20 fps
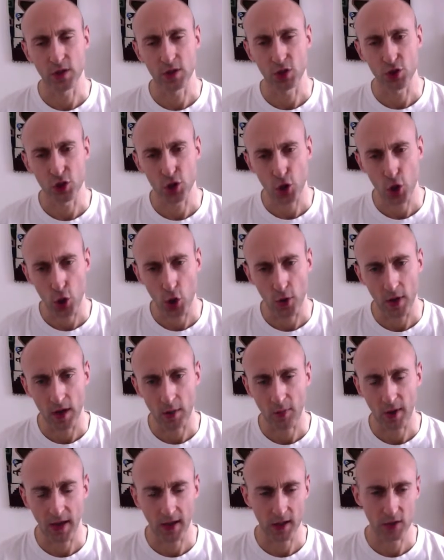
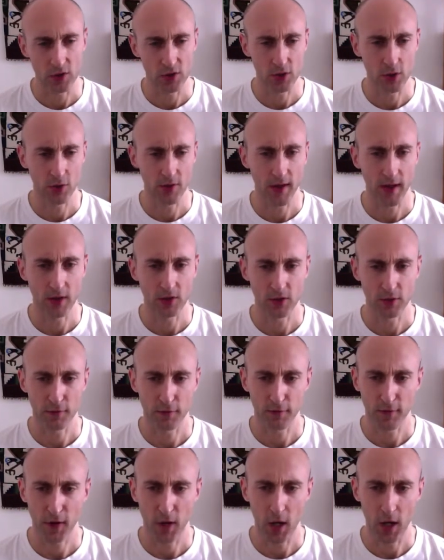Zurich back in
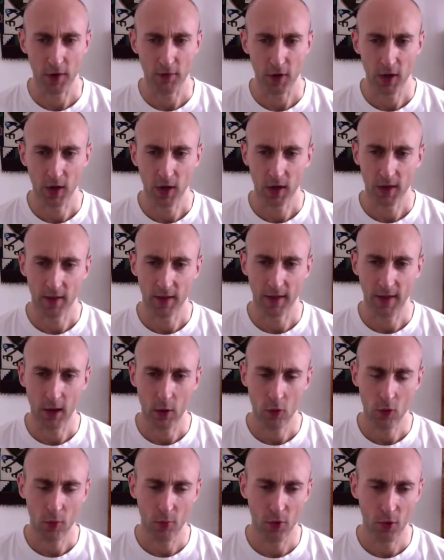2005. Now, they
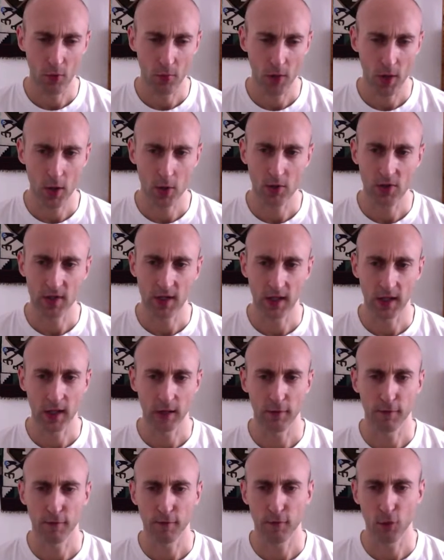were
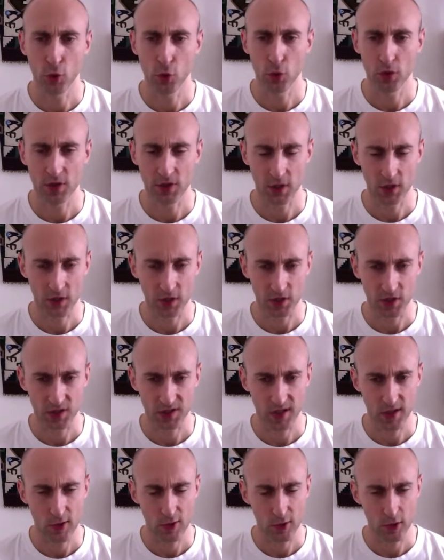promoting foods such as
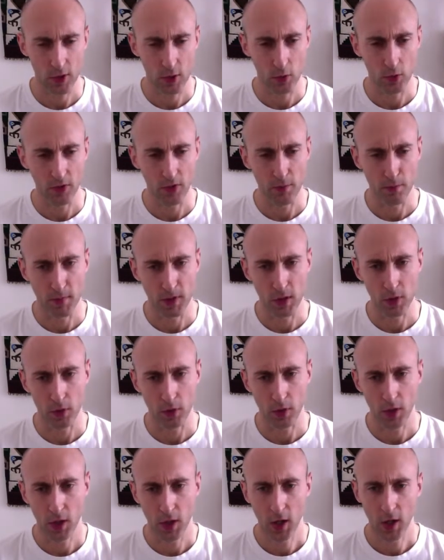cereal with
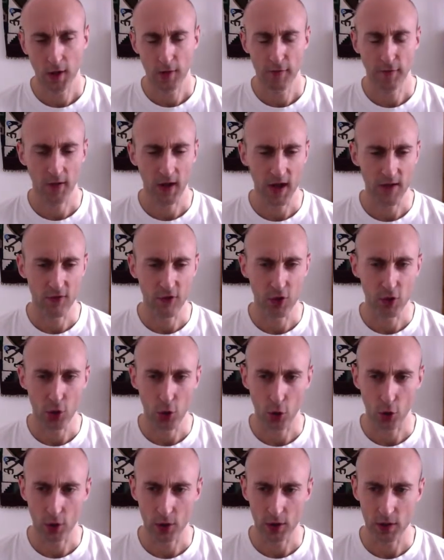milk, flavoured
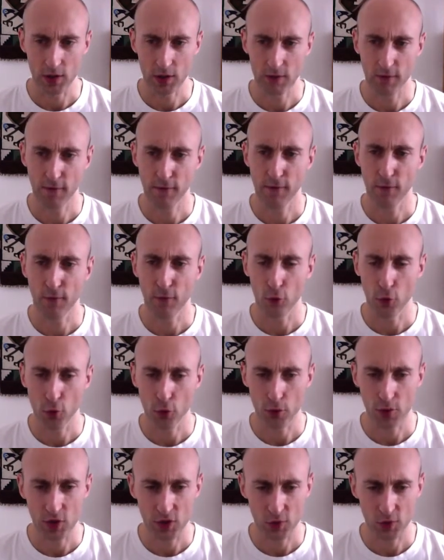yogurts, fruit